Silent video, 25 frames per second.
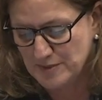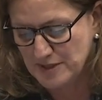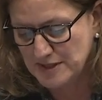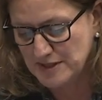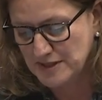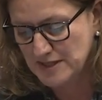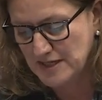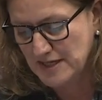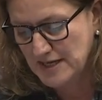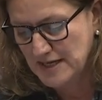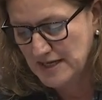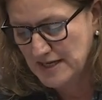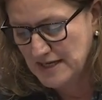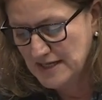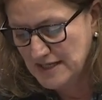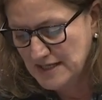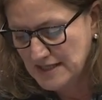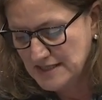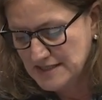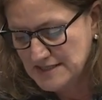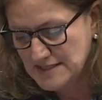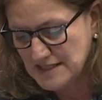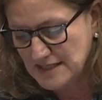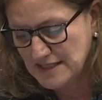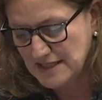by
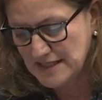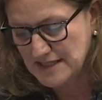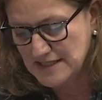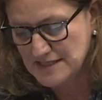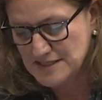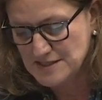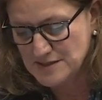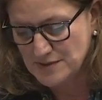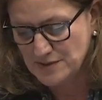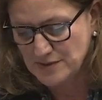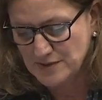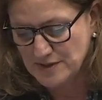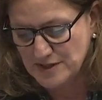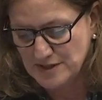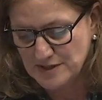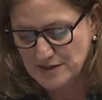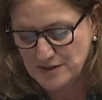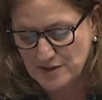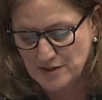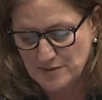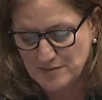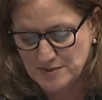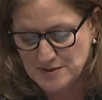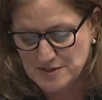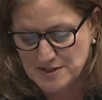delays or
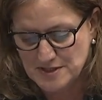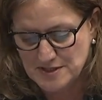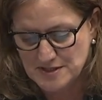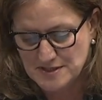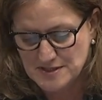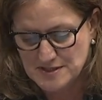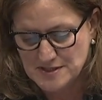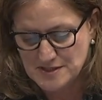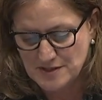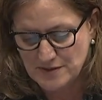incompetence.